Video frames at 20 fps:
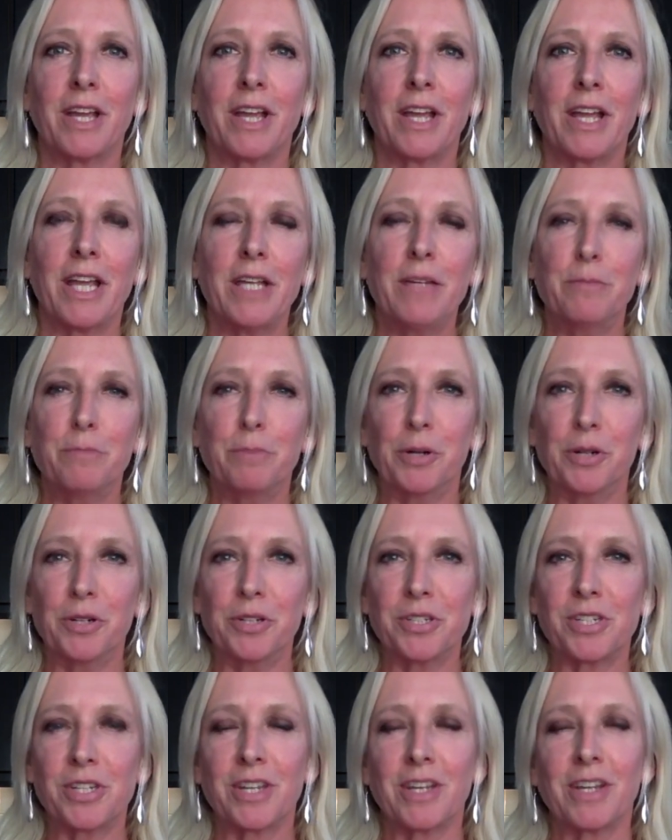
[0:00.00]

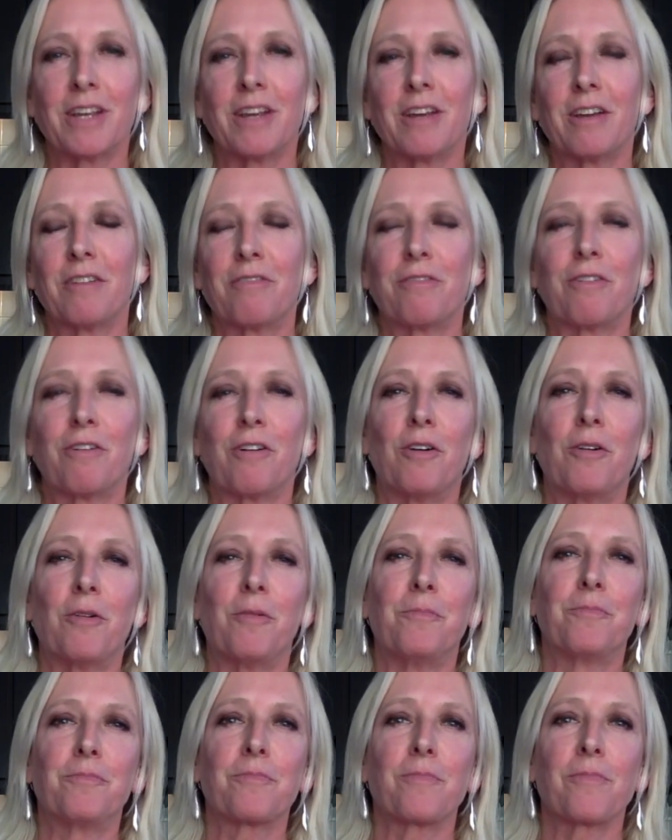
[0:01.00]
input from
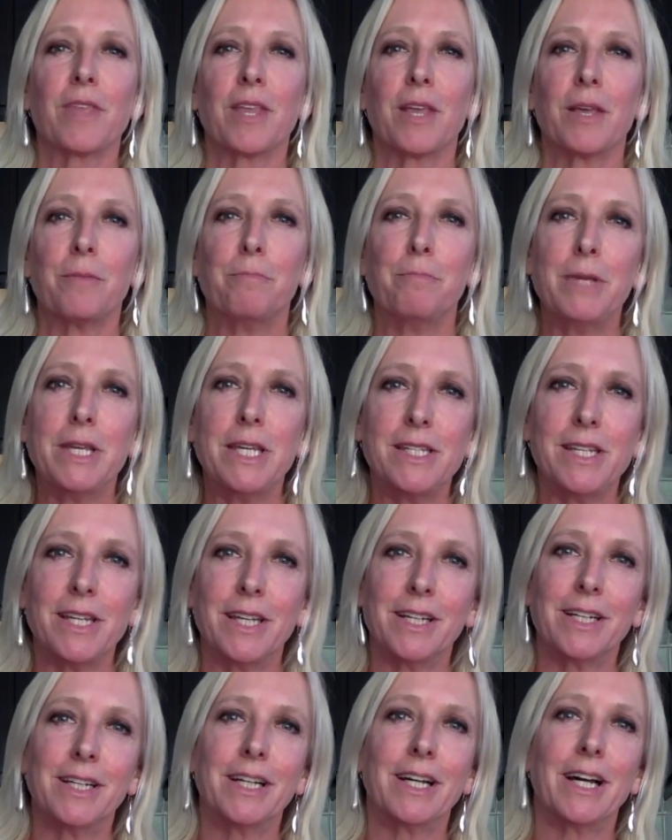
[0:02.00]

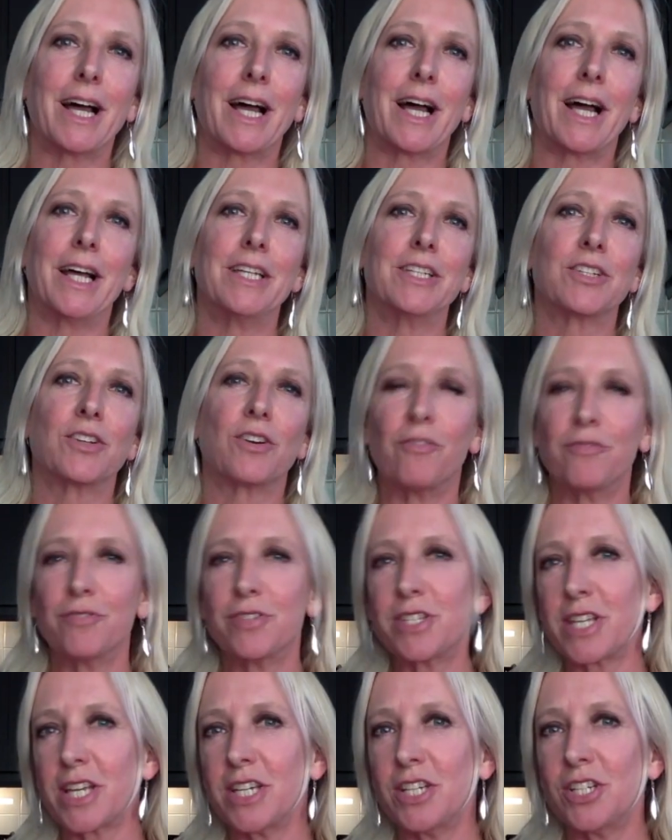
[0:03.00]
media and
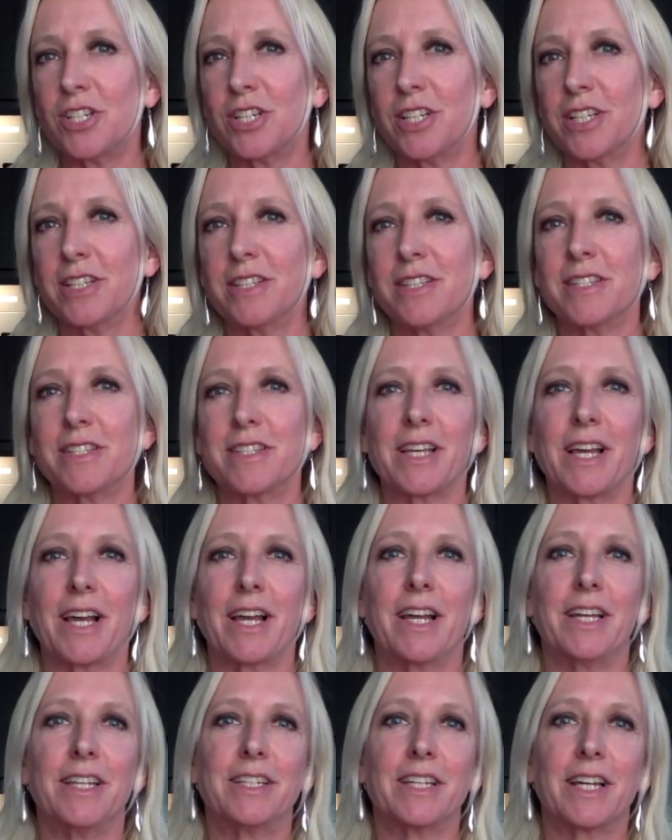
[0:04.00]
conversations
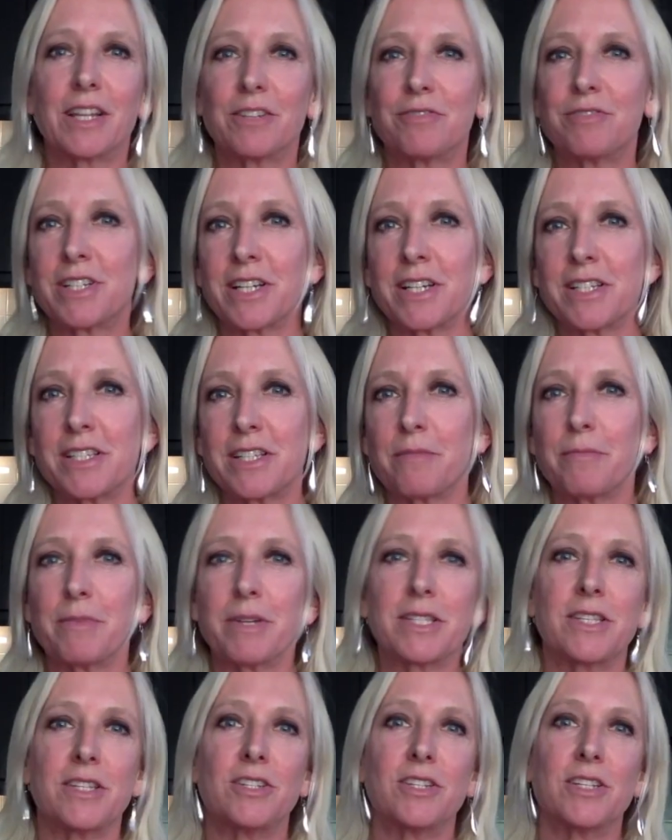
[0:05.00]
and advertising
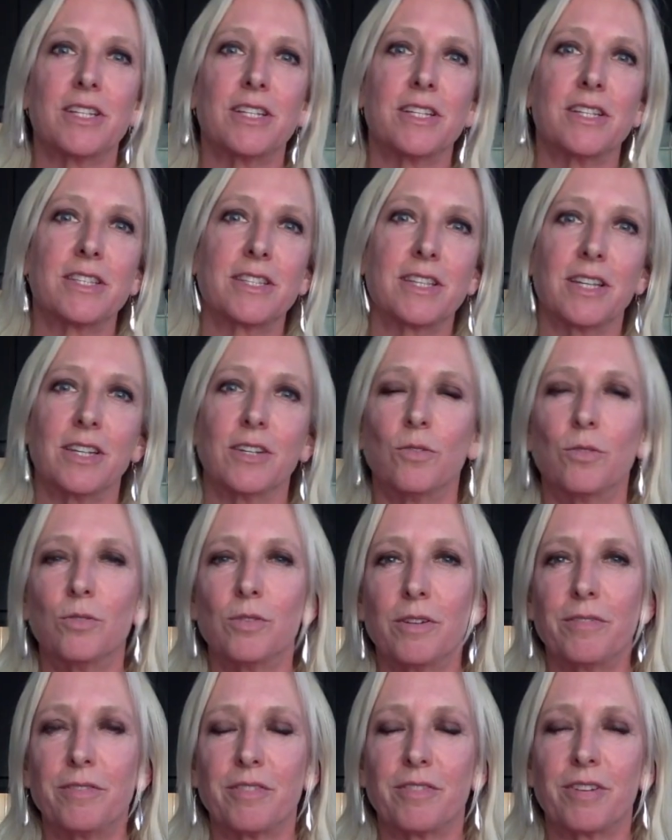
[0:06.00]
messages and all of
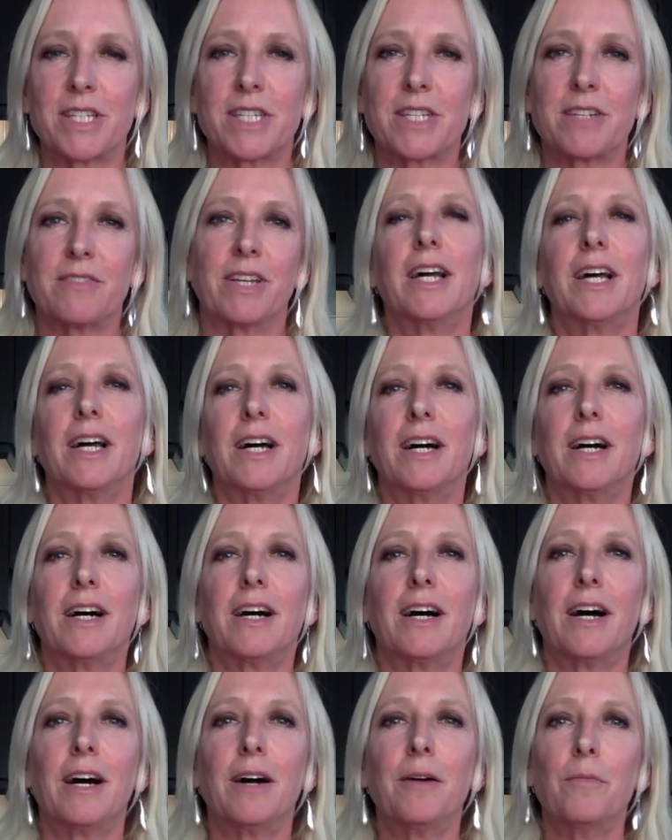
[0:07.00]
the rest of it.
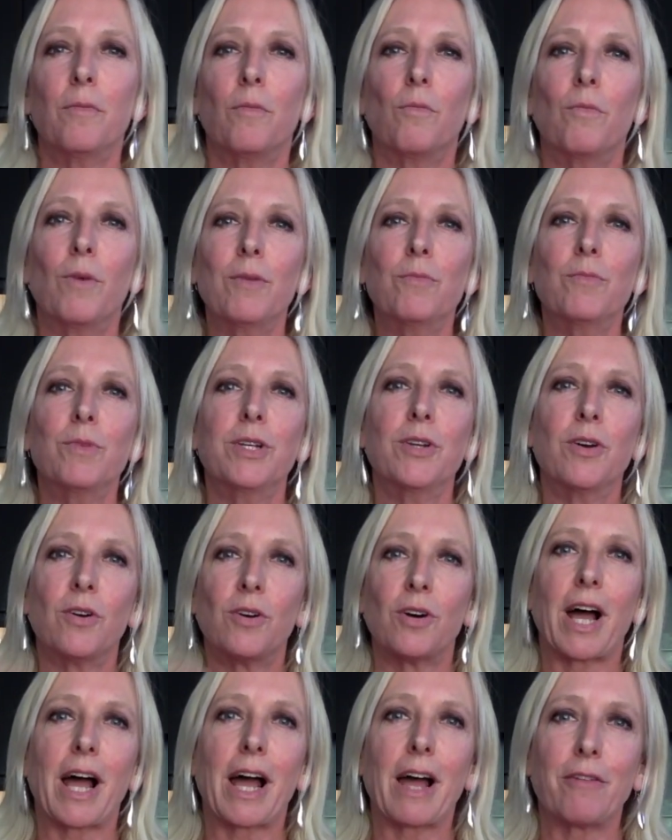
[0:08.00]
When we're
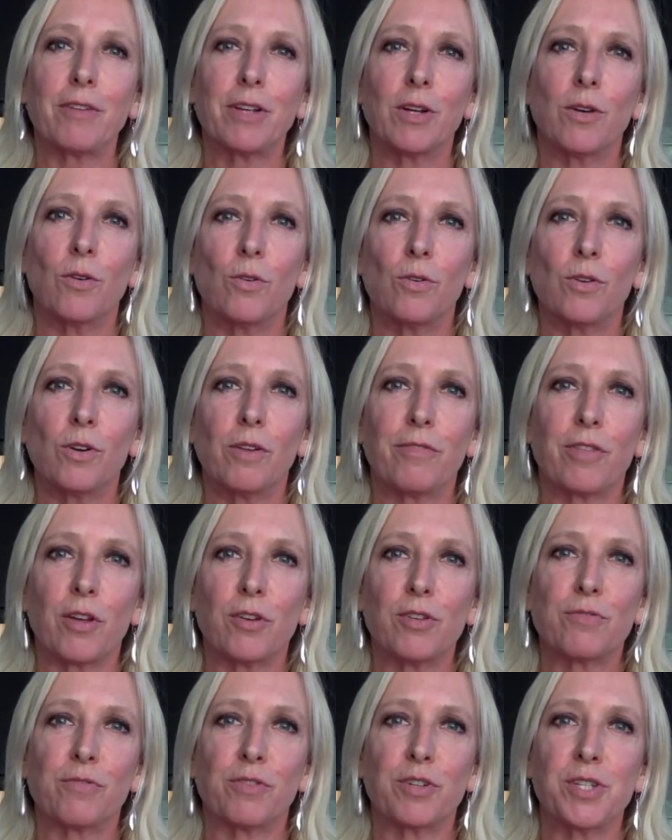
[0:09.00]
not having all of
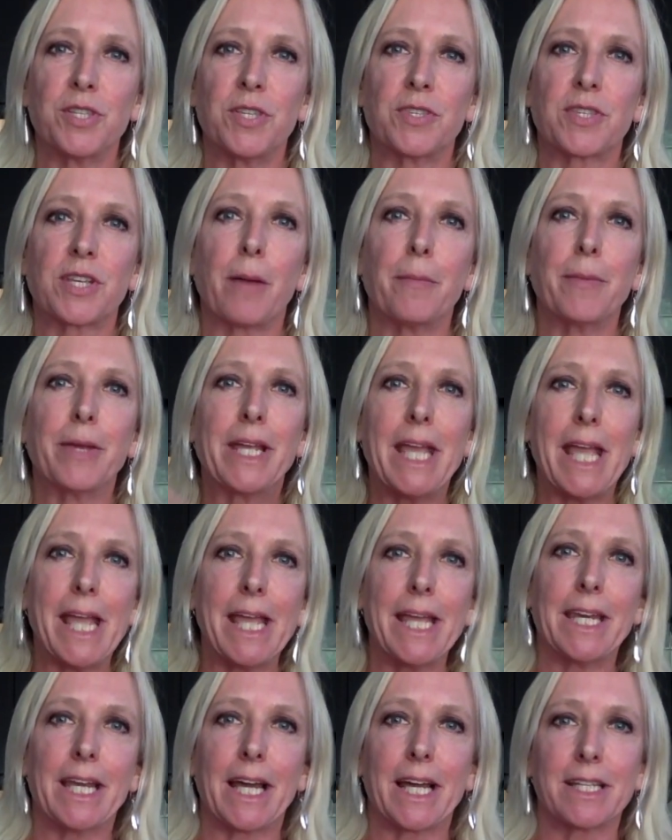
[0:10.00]
those voices coming
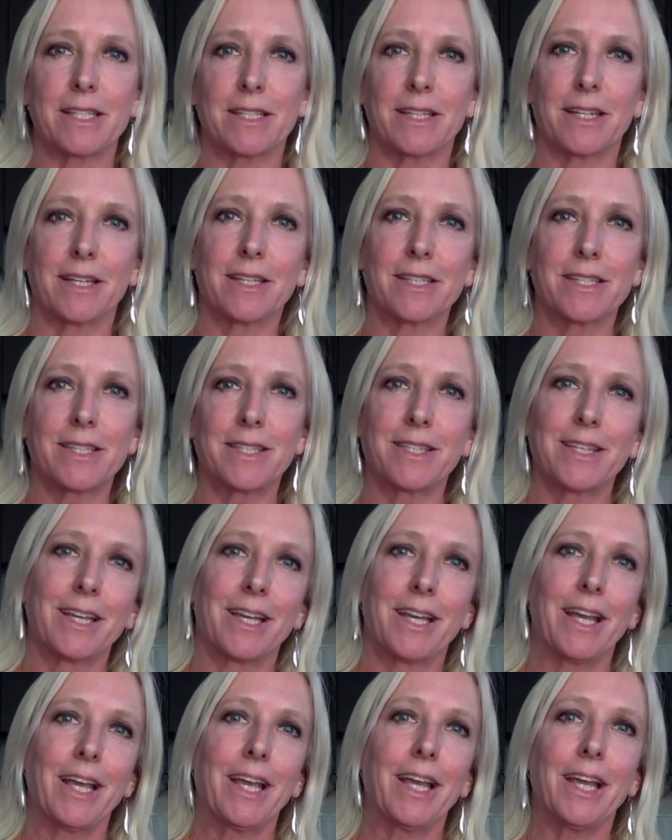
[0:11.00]
in at us,
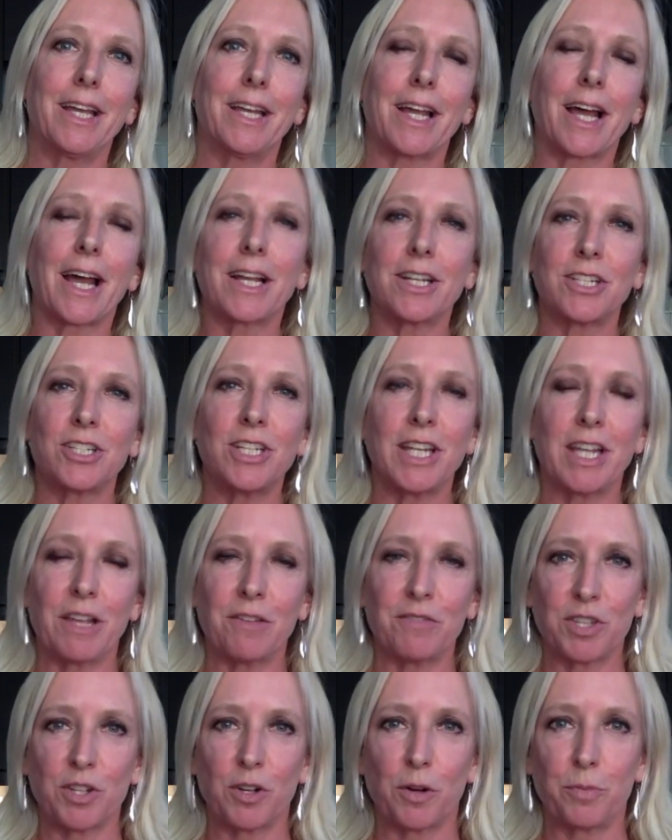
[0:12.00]
it actually
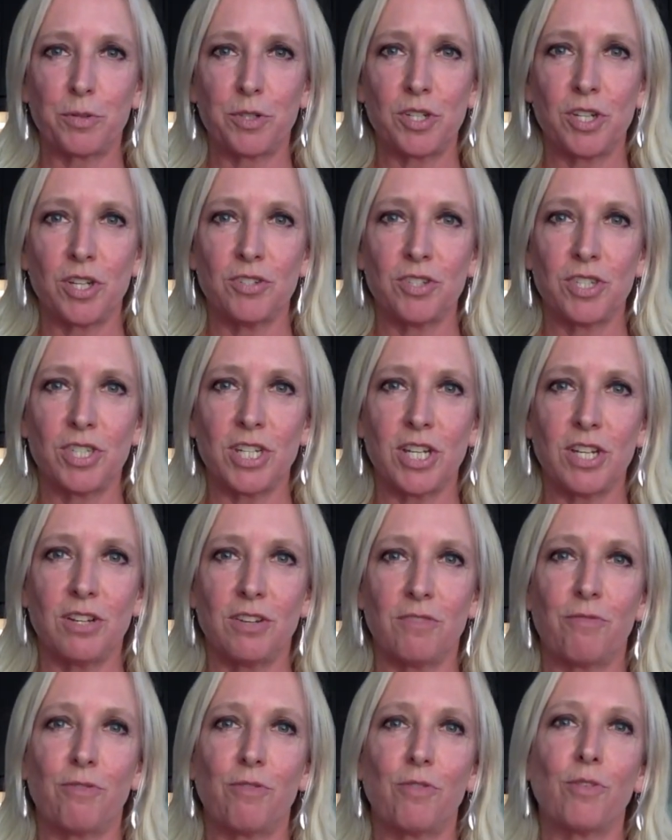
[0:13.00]
gives an
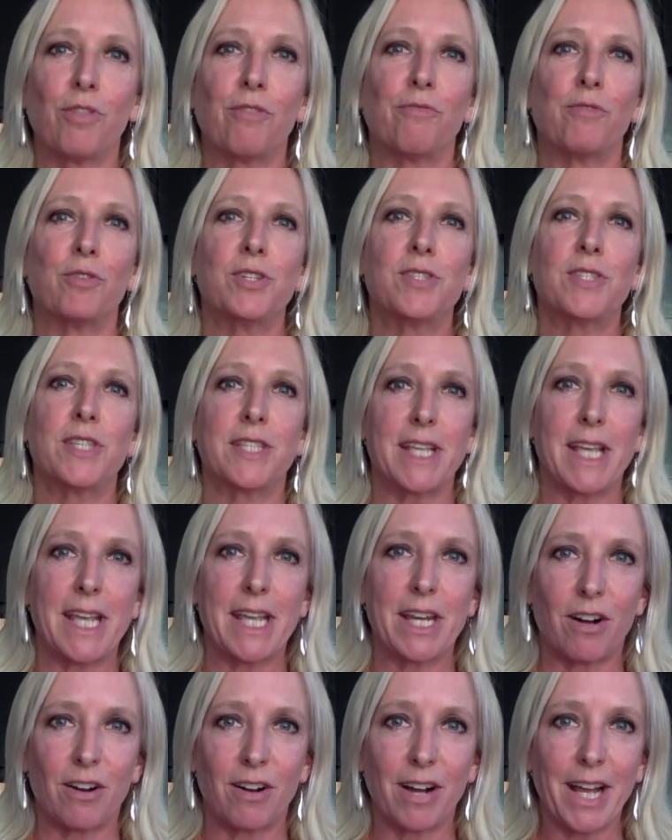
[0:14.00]
opportunity for the voices
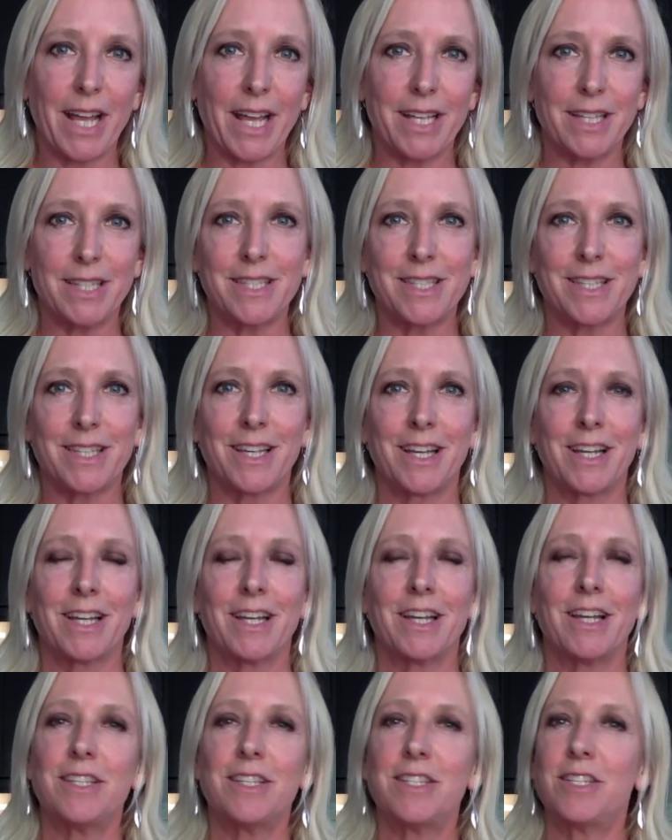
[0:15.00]
in our heads
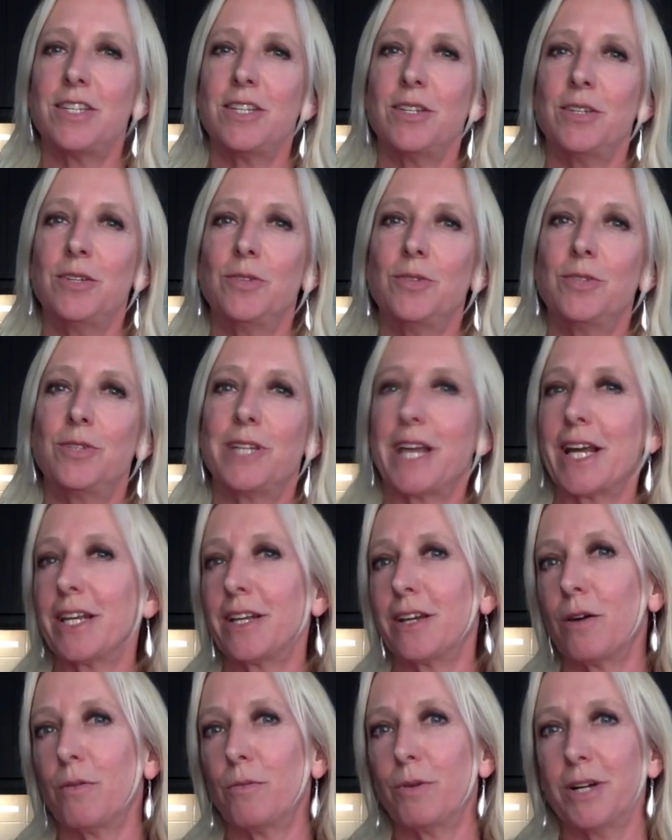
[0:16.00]
to
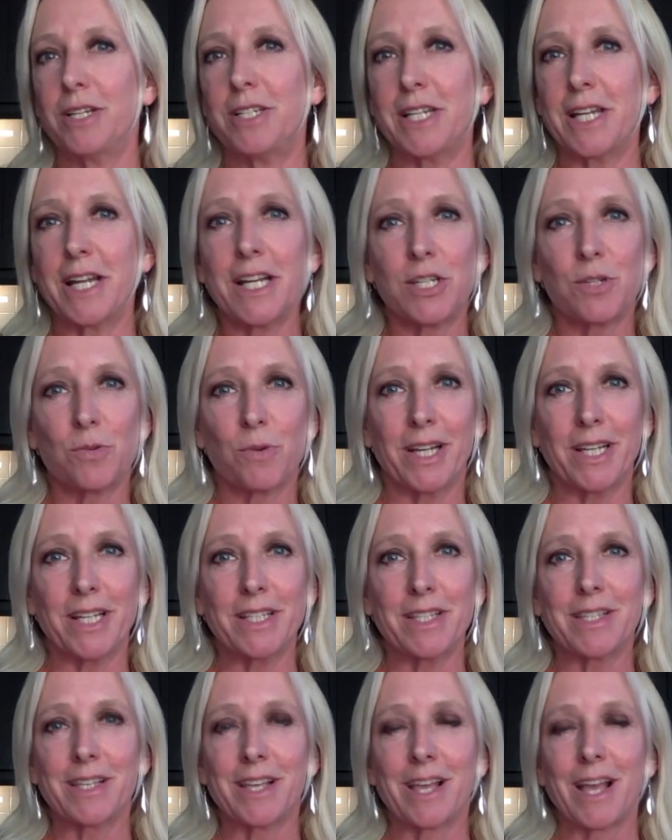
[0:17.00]
get a word in
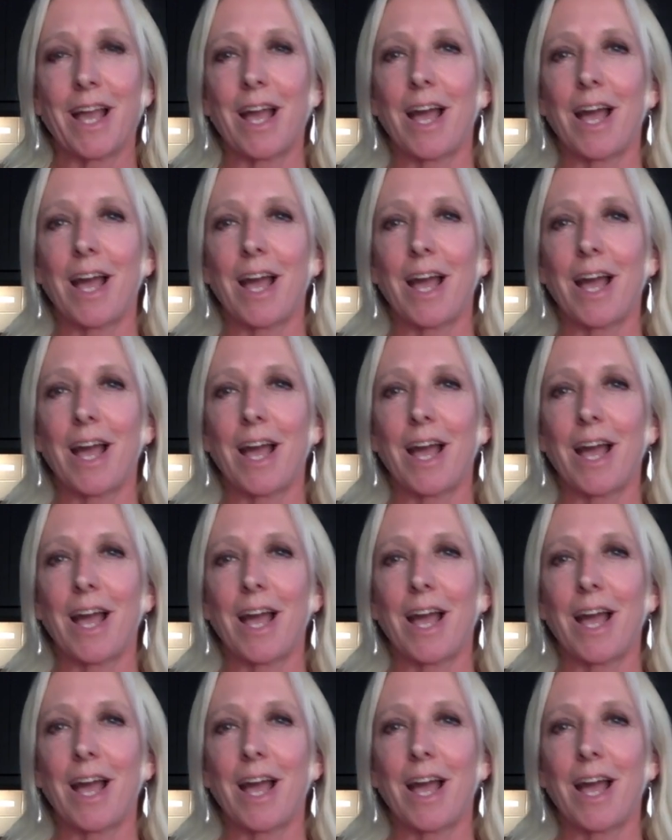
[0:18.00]
edgeways.